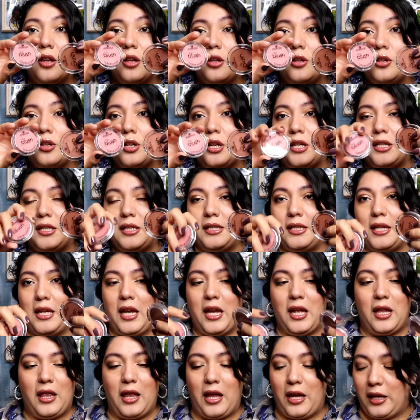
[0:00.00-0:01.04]
you can see
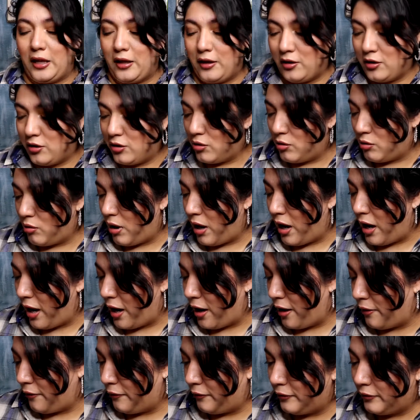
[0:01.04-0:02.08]
it. Like, you don't
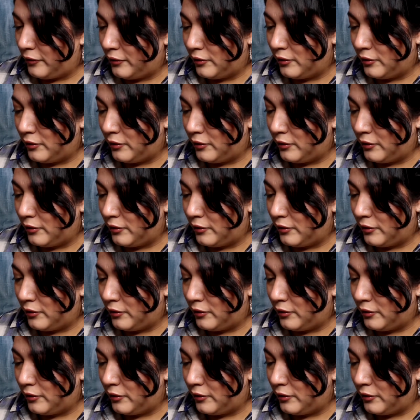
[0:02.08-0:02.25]
have,